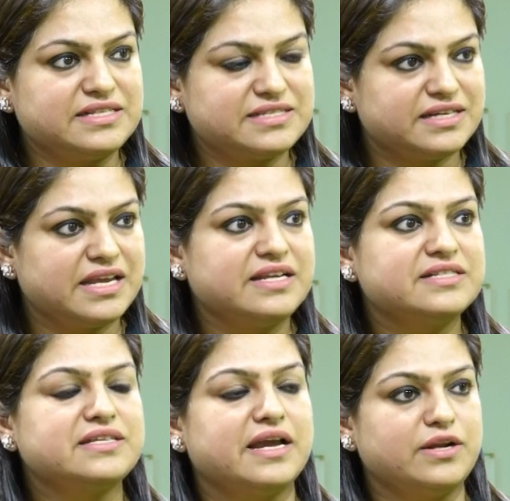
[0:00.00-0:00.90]
sticking
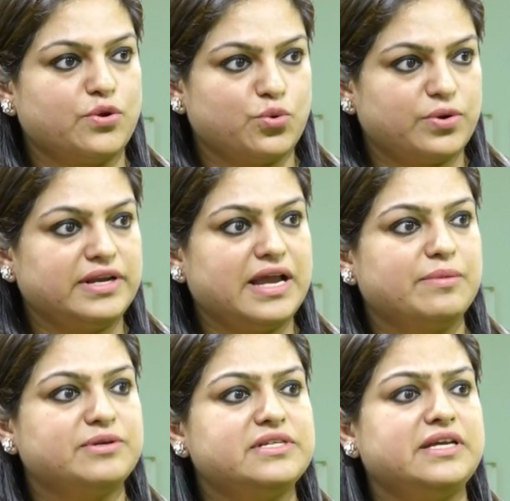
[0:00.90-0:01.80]
inside our oral
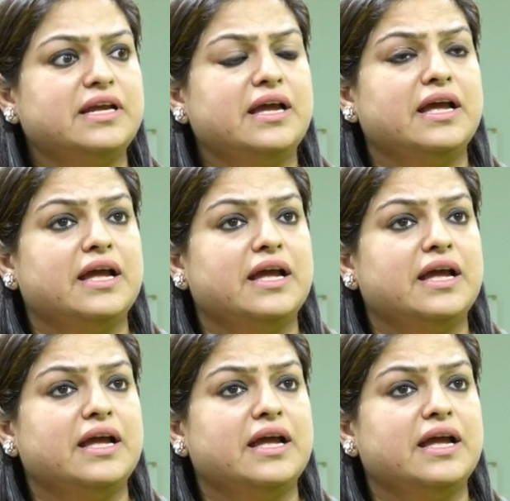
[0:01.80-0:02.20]
cavity.